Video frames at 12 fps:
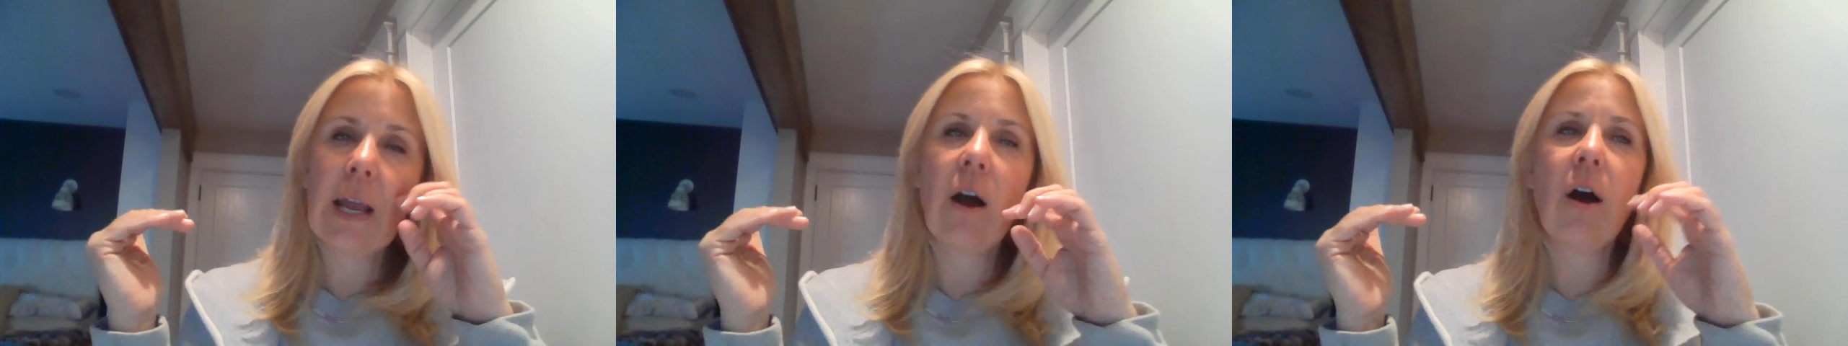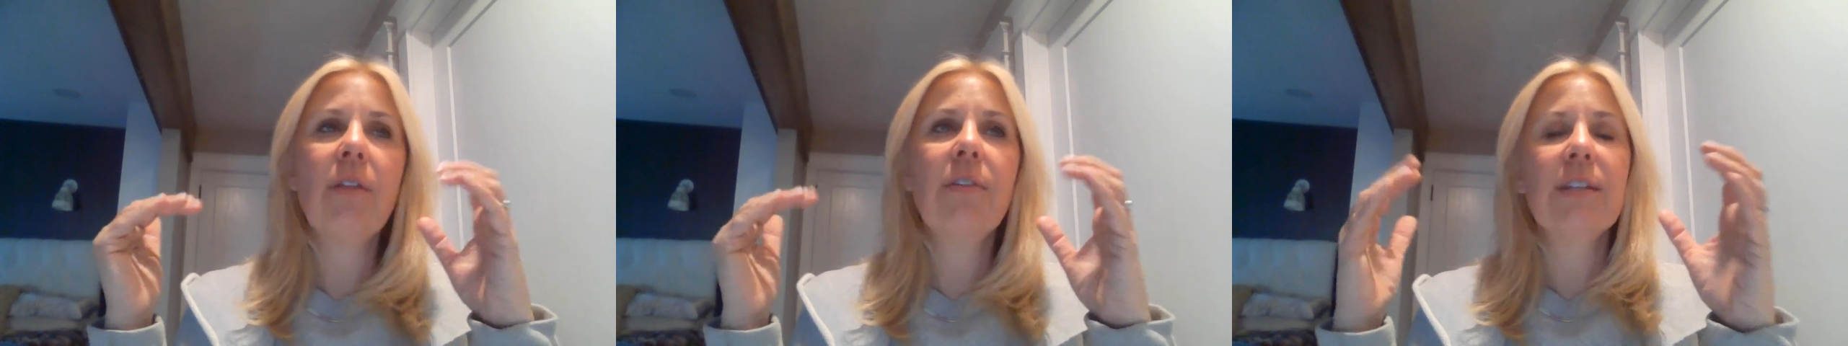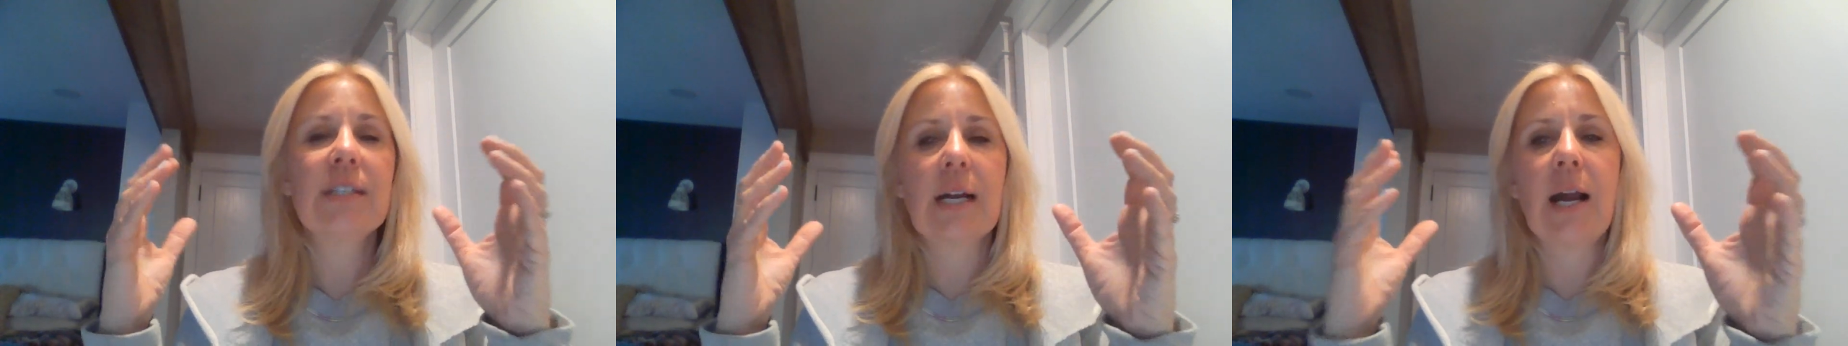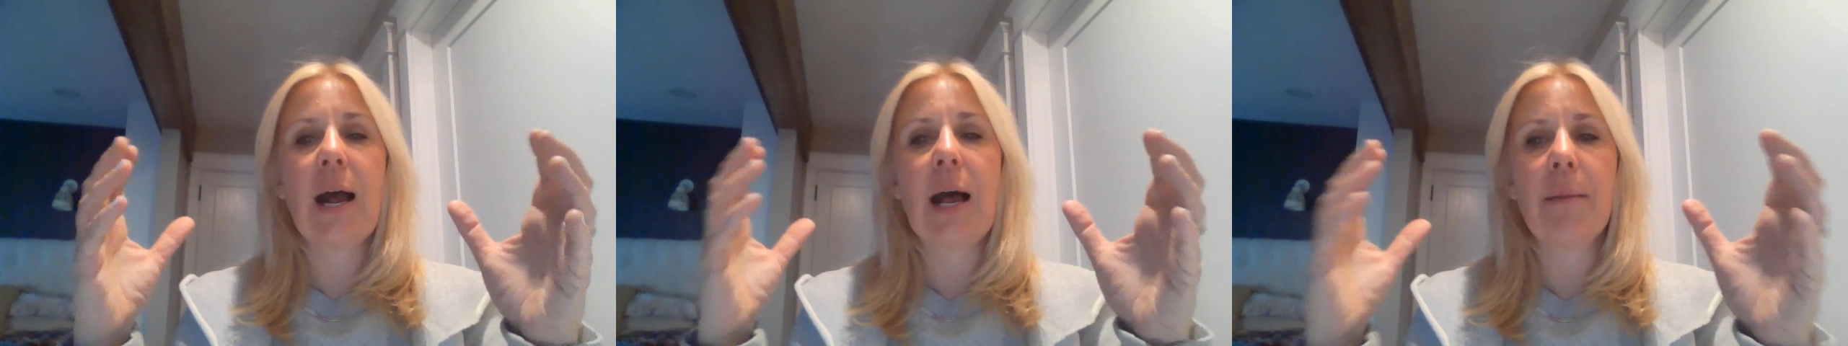call this a
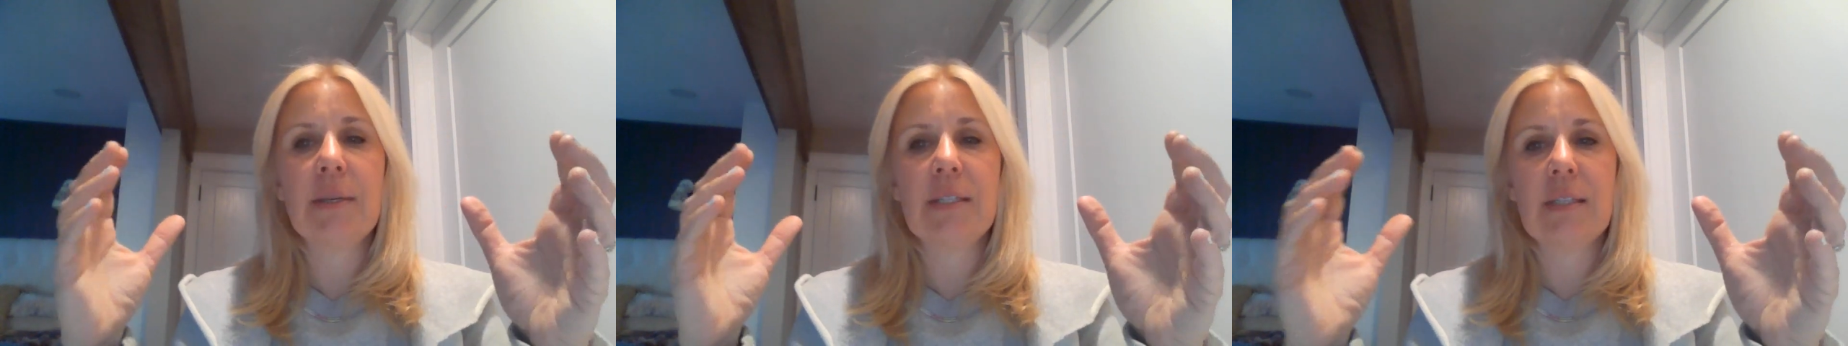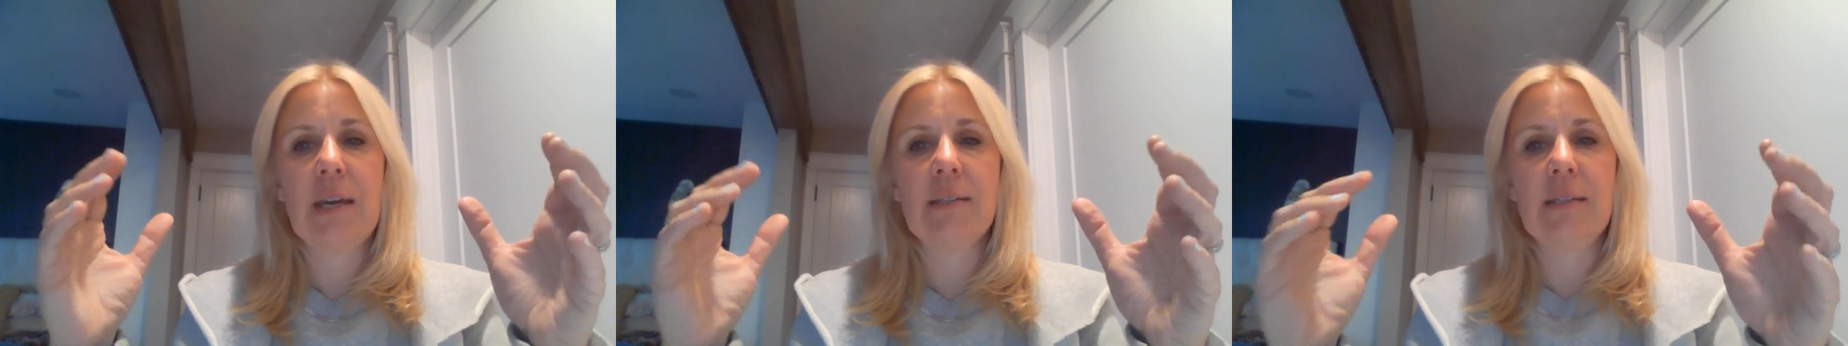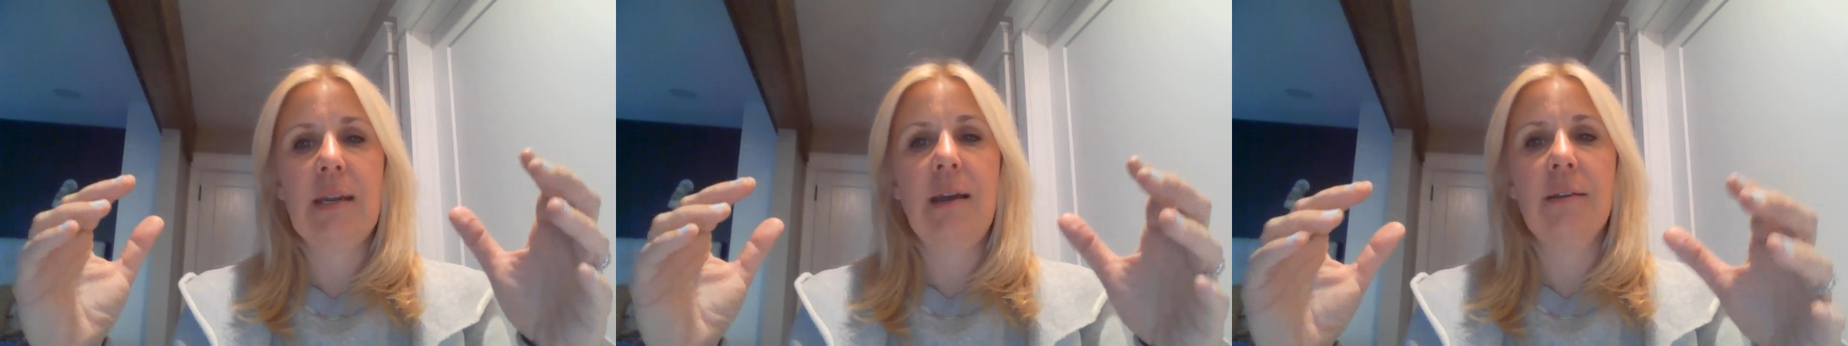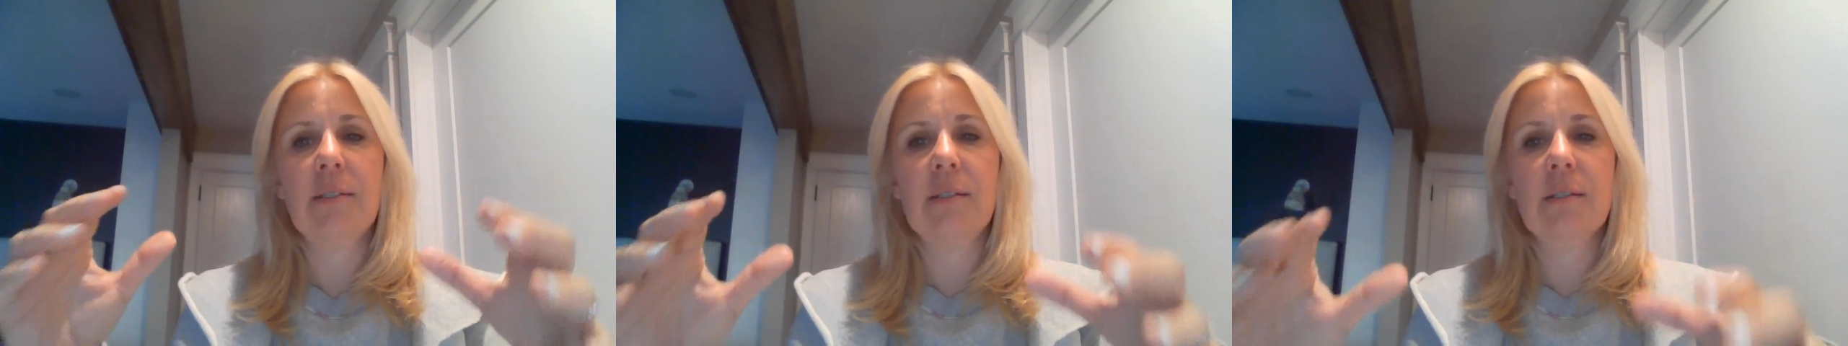common size
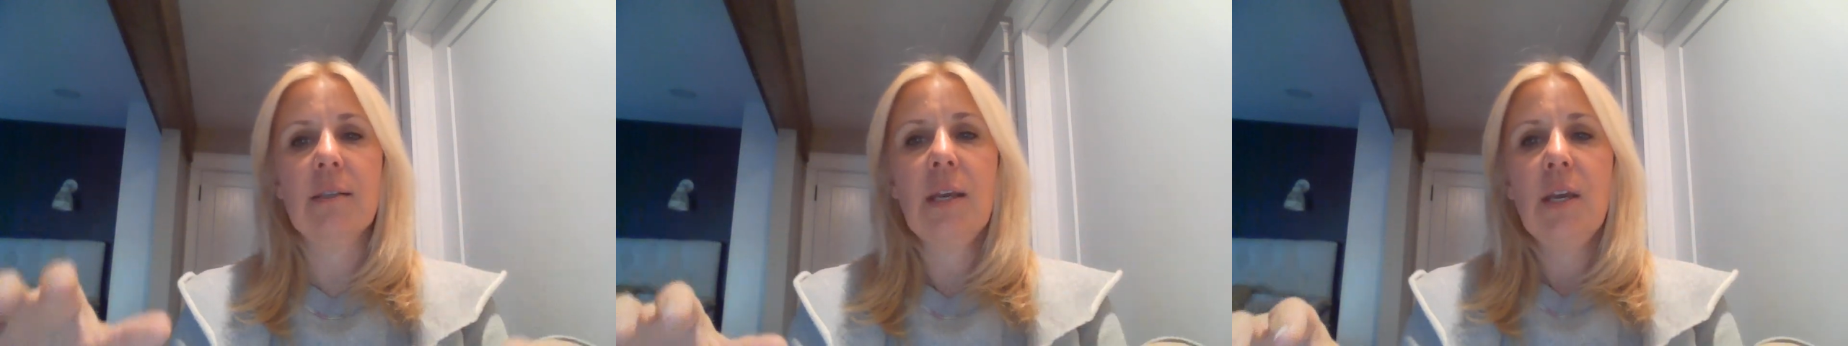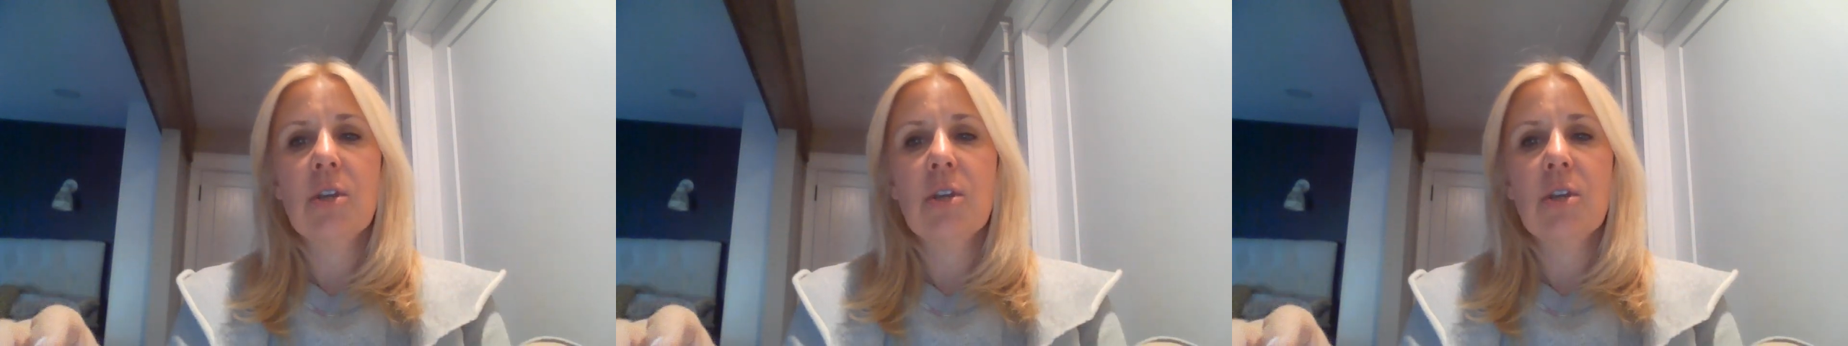analysis.